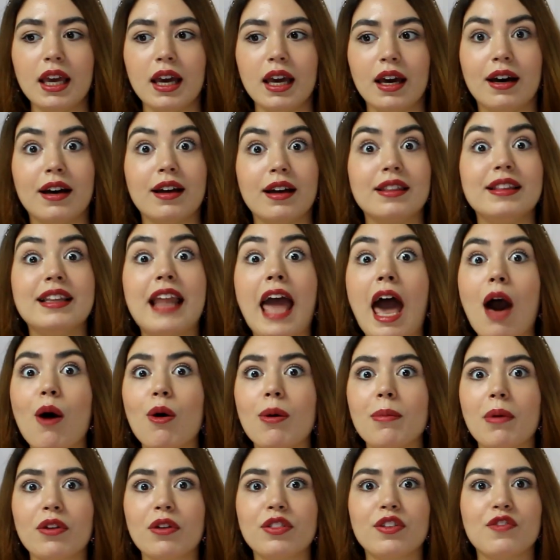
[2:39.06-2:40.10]
Now
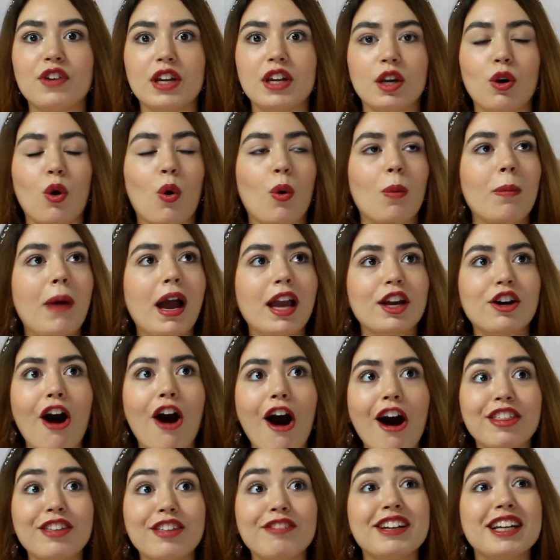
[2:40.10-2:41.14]
about the video. Oh my
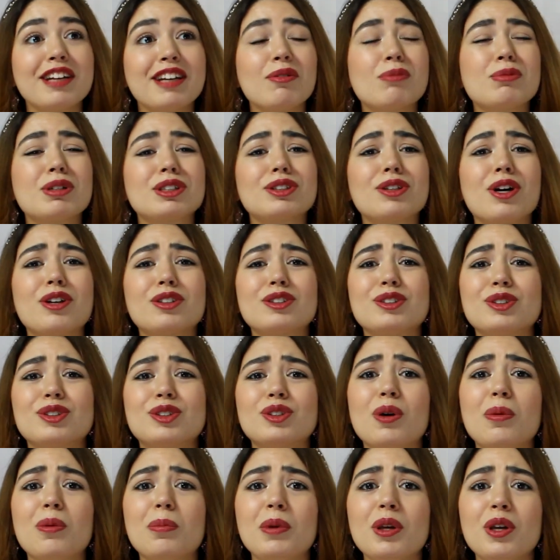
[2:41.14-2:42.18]
god, the video was also
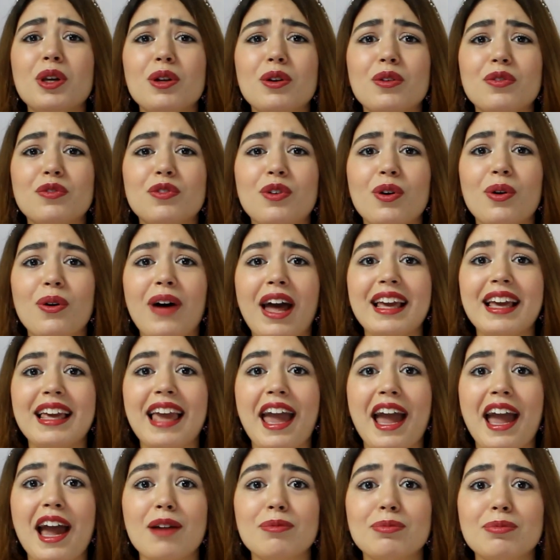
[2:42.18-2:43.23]
so beautiful. I
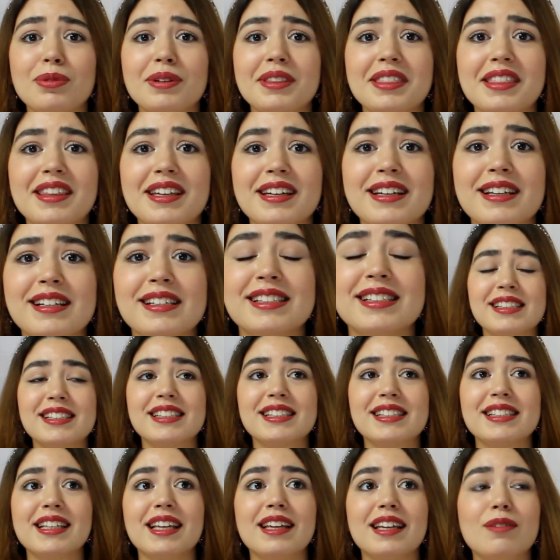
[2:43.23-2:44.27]
can't with
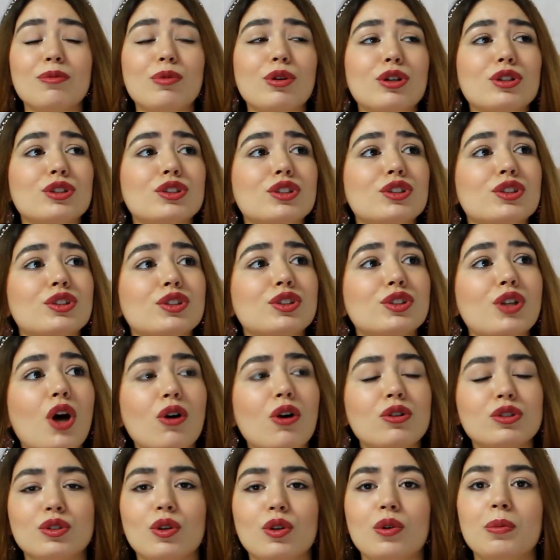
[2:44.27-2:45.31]
this. It was
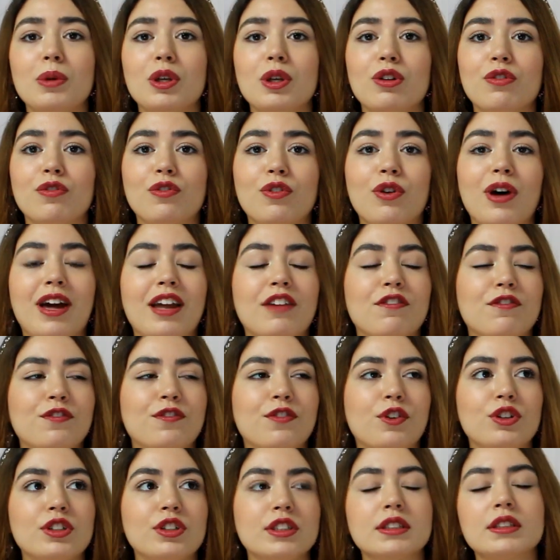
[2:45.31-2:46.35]
so, so beautiful at
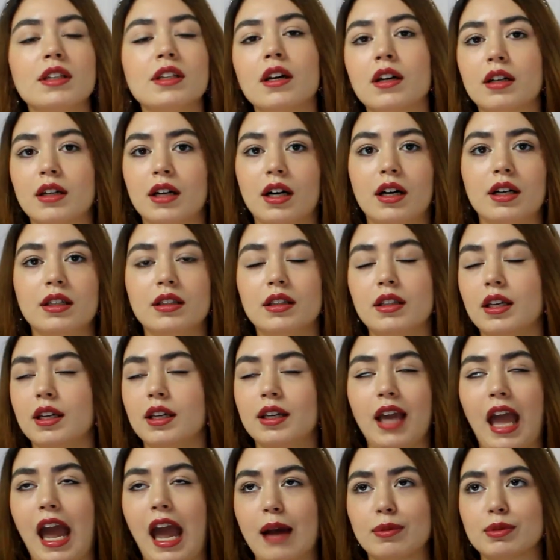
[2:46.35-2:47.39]
first.
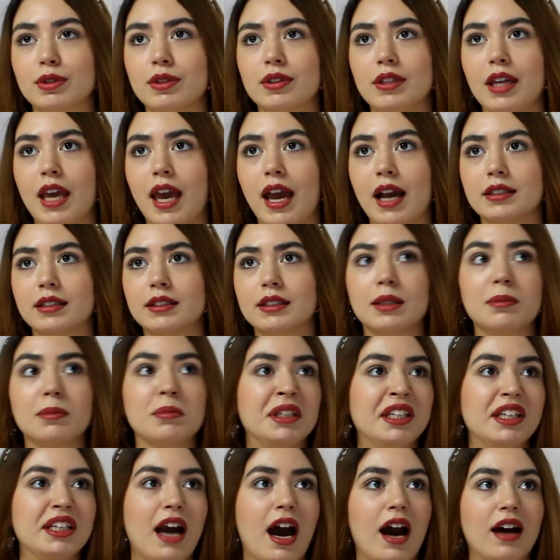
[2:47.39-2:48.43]
Kartik, absolutely
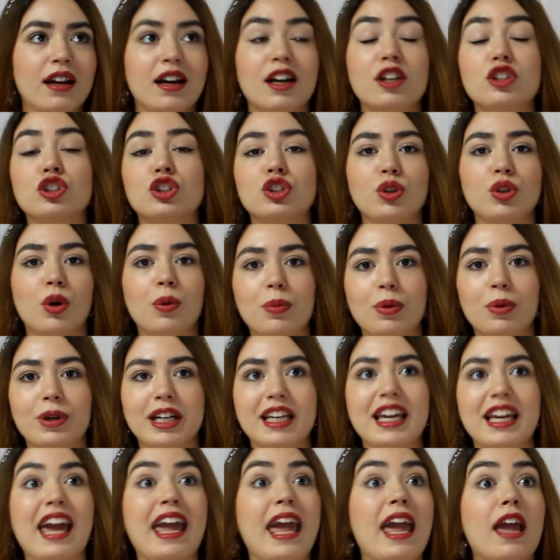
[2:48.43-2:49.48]
handsome. Kiara, so
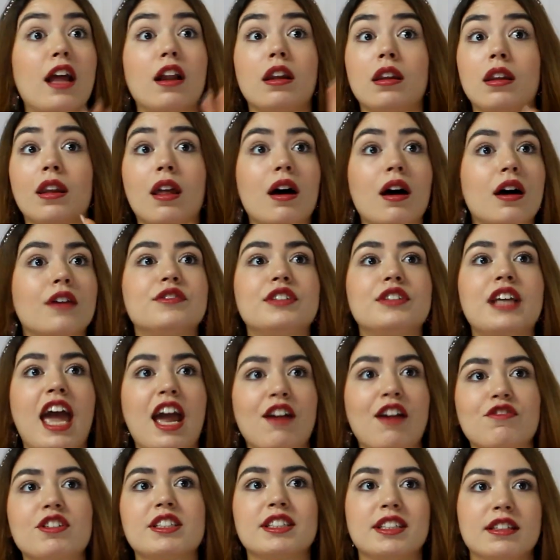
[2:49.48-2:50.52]
pretty. I loved
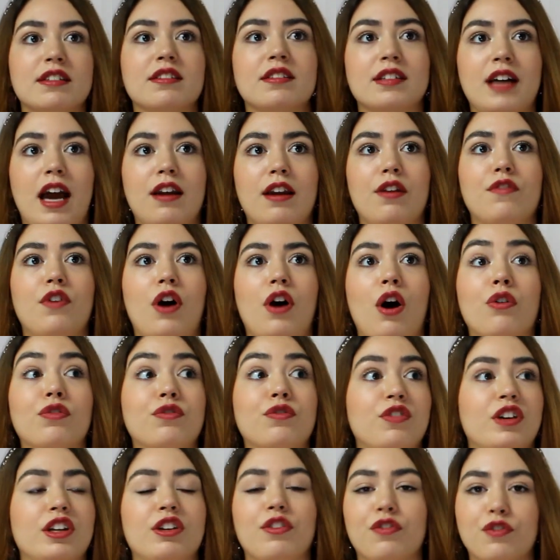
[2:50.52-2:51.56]
every single kind of
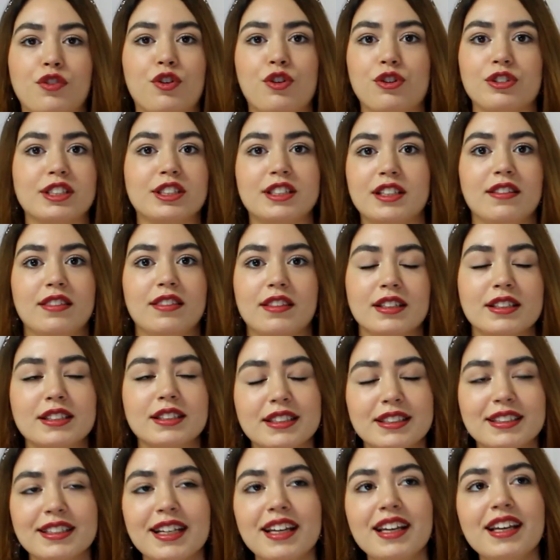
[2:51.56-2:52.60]
outfit of hers in
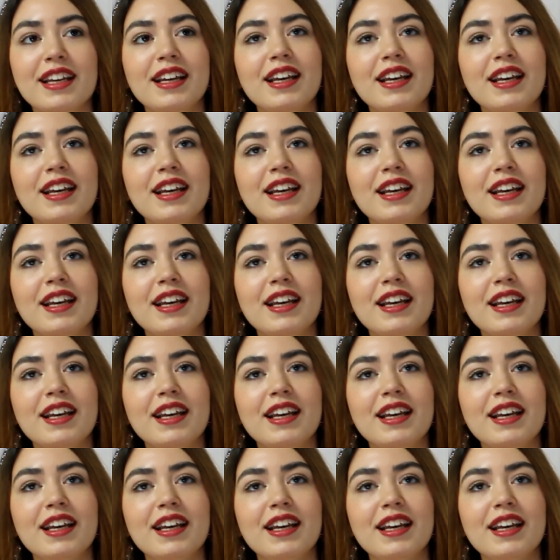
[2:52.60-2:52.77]
this.